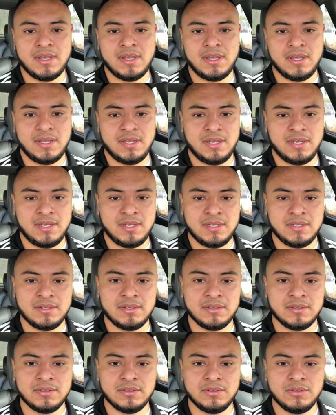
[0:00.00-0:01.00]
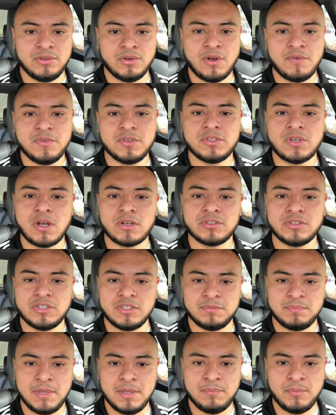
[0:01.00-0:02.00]
And if you talk to
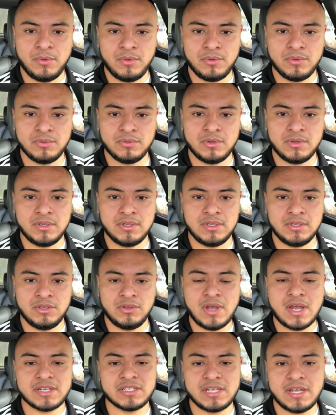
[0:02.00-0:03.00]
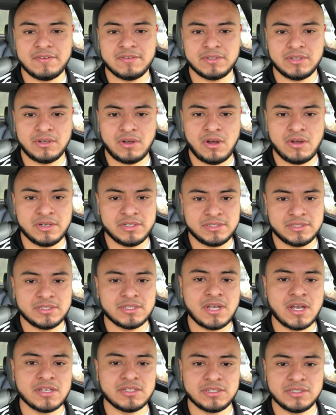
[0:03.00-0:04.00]
these people, you actually have an honest
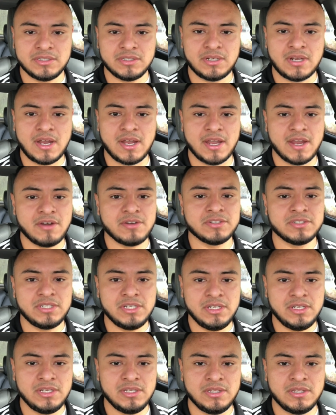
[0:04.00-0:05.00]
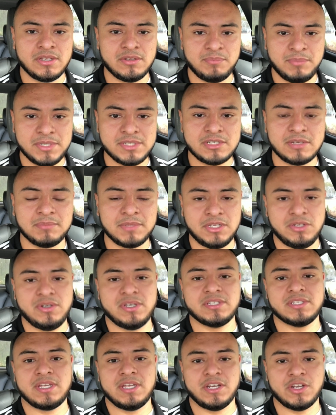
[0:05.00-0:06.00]
discussion, I guarantee there'd be something you
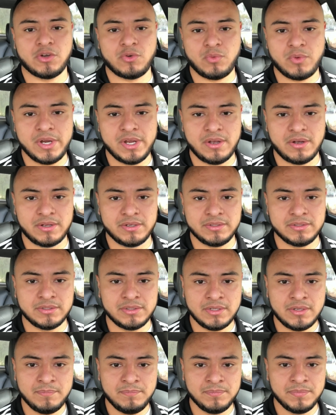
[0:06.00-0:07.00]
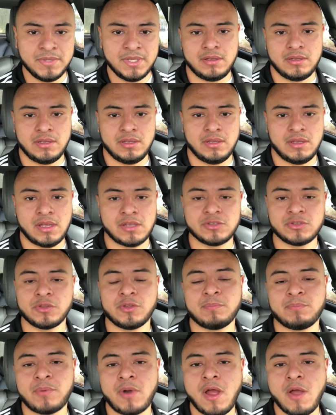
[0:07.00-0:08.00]
guys can agree on. And so the
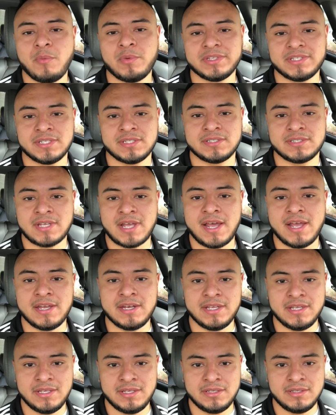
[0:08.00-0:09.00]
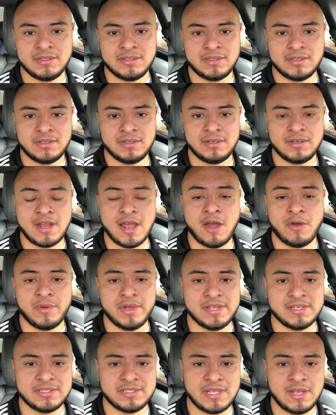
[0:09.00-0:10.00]
problem with society now
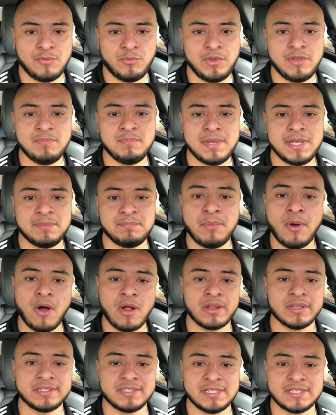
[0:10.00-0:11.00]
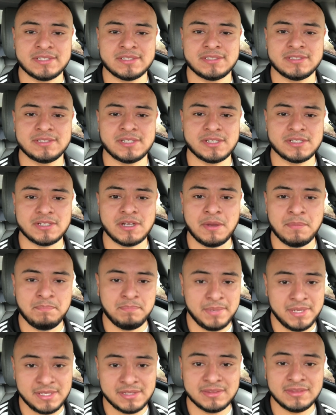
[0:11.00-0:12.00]
is that we've made politics such a
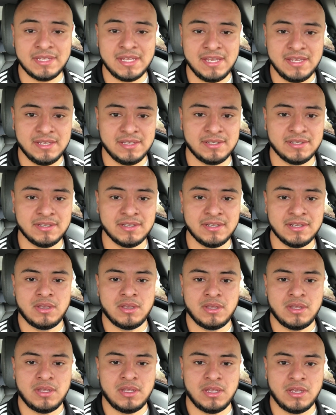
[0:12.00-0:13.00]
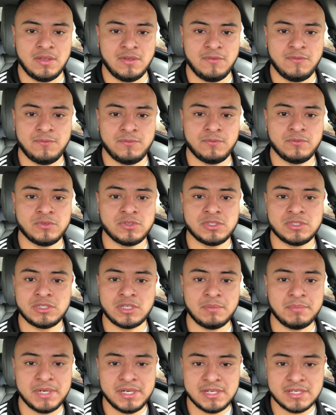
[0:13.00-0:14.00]
big thing. If
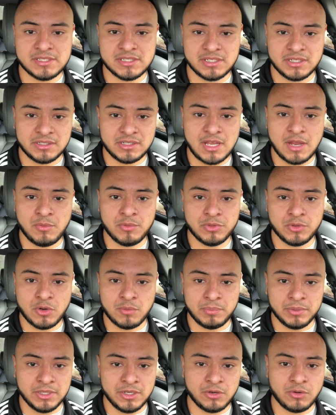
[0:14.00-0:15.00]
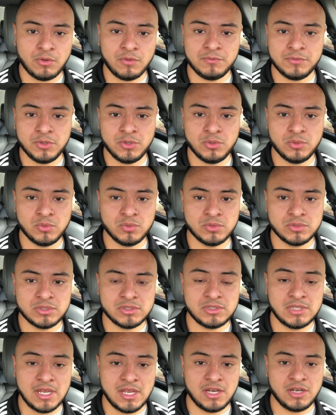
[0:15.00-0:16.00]
somebody doesn't align with your political views,
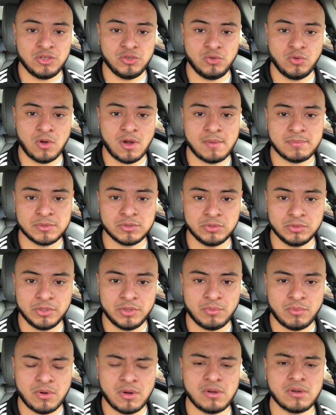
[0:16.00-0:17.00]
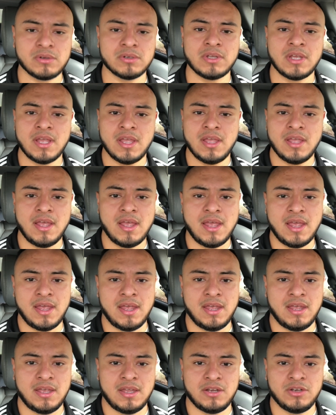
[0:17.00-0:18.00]
then you are absolutely wrong,
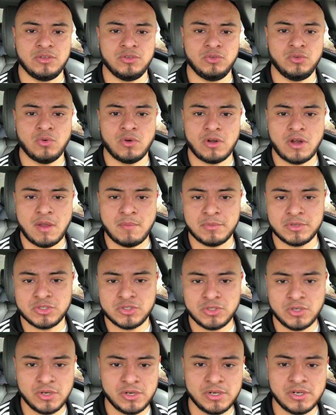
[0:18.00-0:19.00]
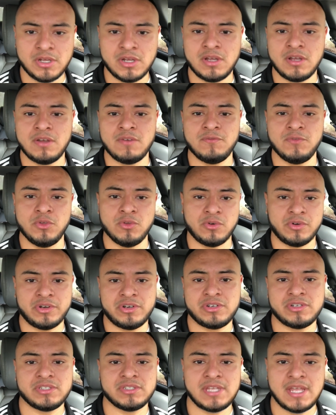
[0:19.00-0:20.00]
and you are not mature enough, you don't
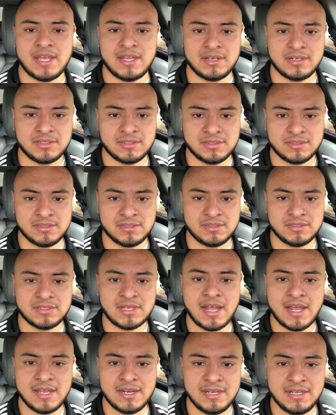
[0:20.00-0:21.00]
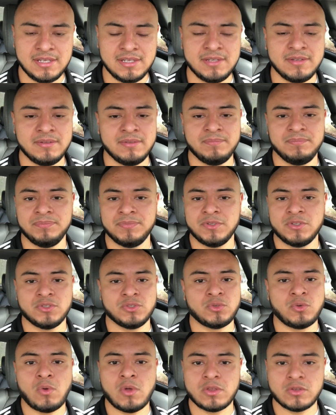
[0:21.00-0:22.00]
understand society,
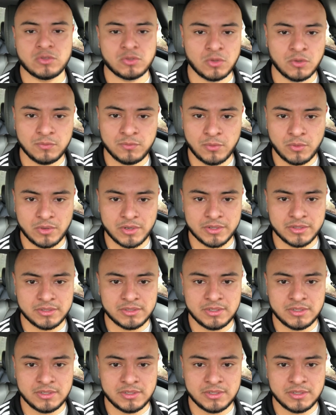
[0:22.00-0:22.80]
so on and so forth.